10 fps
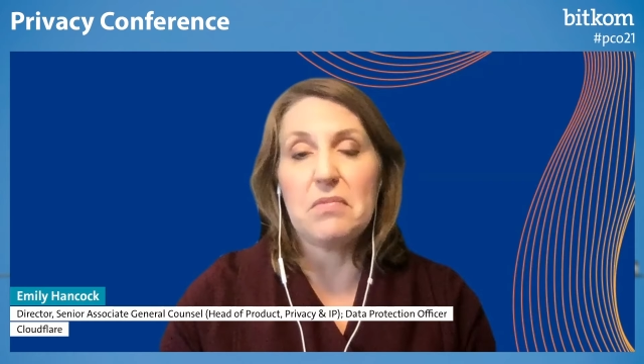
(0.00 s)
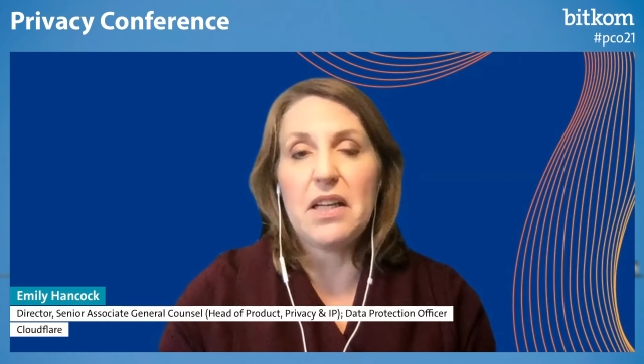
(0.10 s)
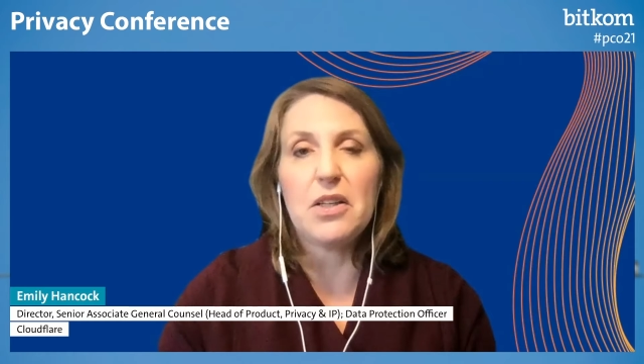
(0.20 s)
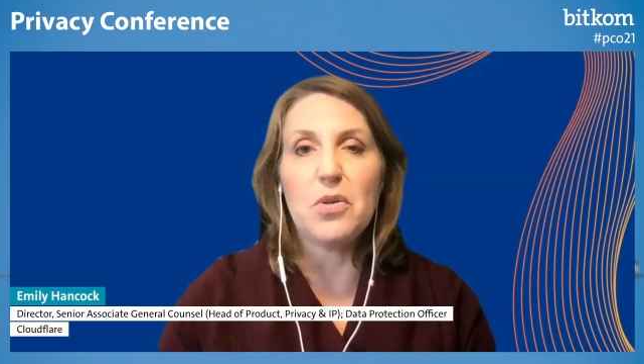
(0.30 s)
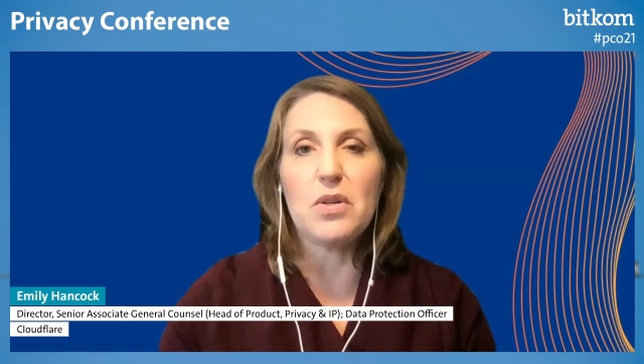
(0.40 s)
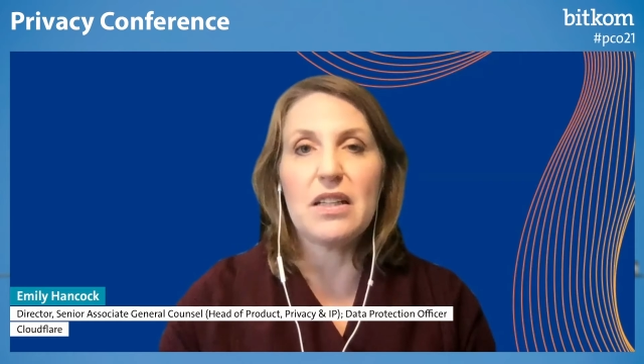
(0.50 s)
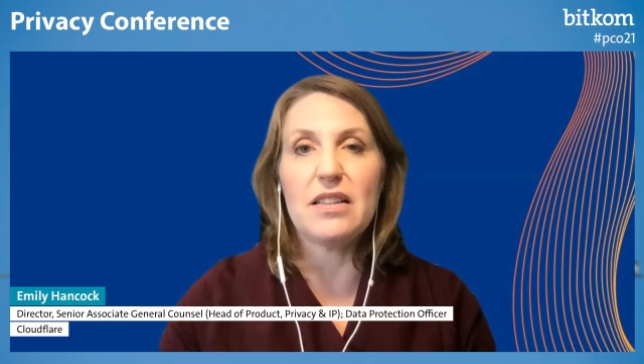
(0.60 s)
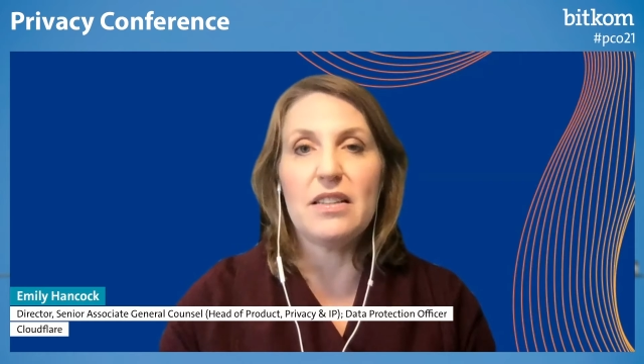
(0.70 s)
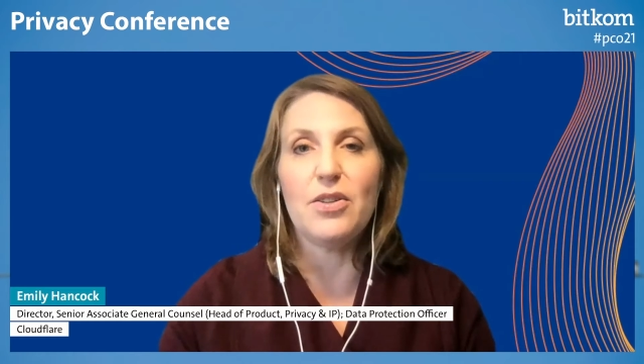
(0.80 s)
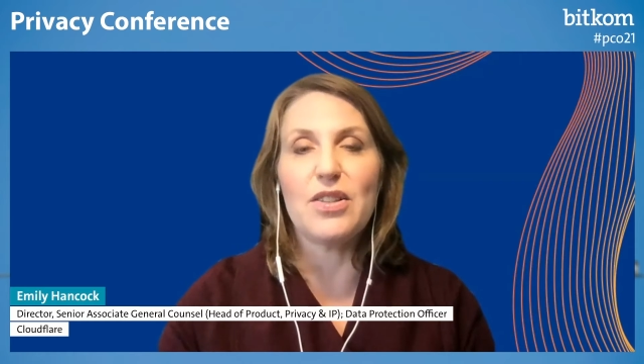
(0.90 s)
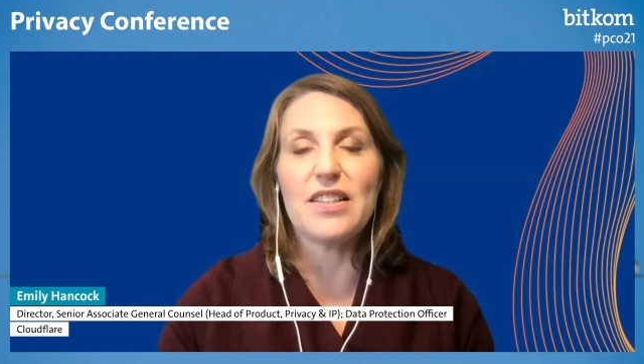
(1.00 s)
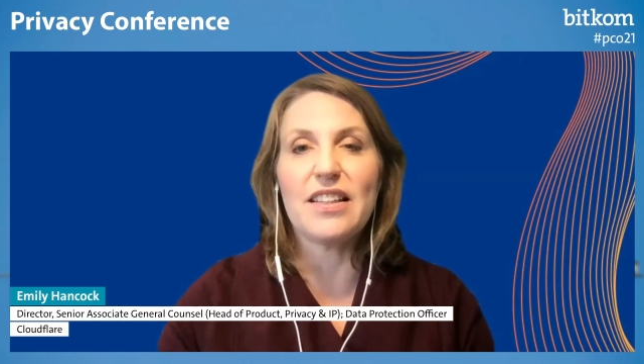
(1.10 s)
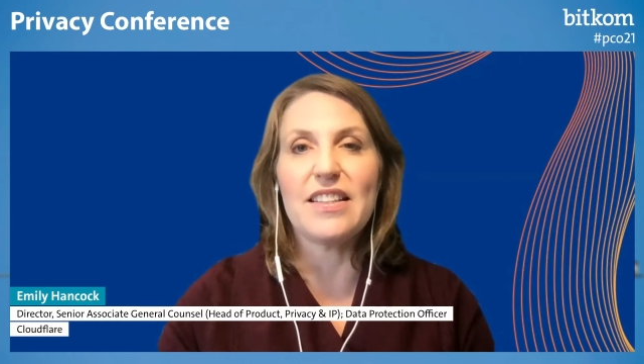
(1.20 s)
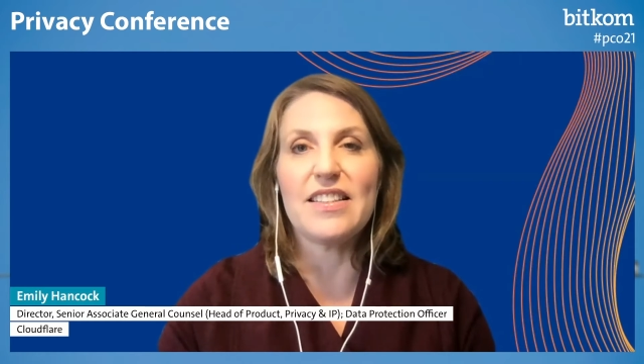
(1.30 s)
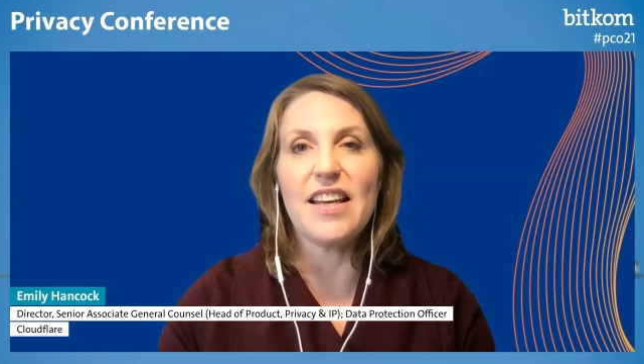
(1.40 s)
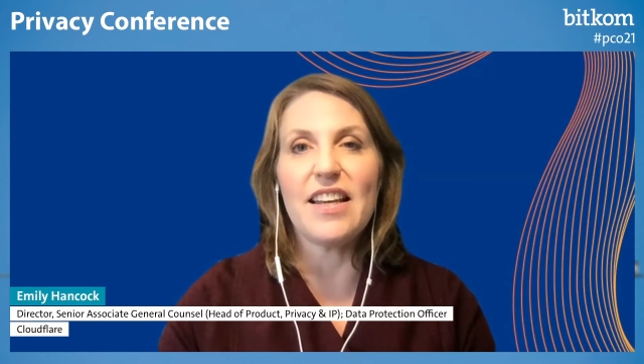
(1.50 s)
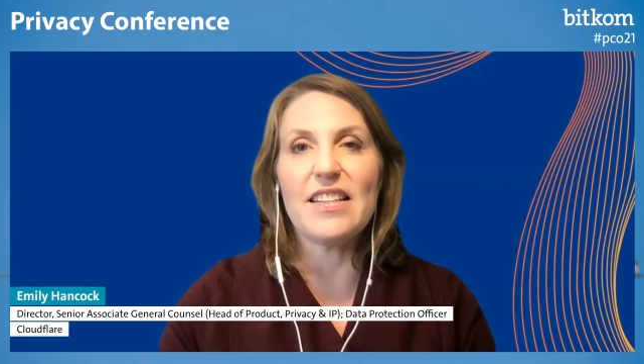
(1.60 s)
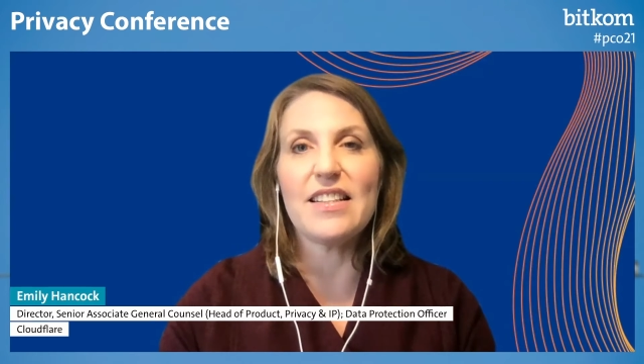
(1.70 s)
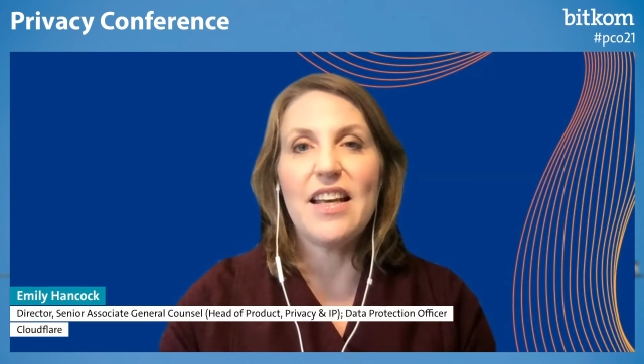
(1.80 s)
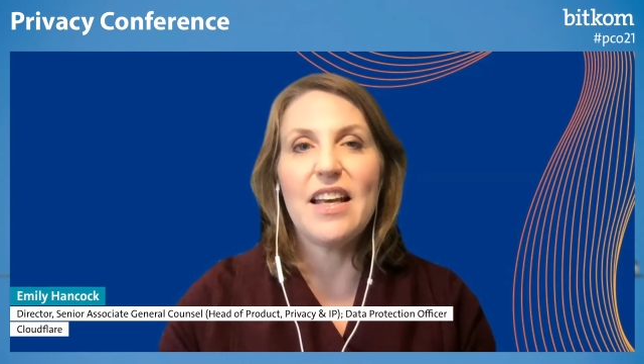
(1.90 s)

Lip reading: like notice and consent,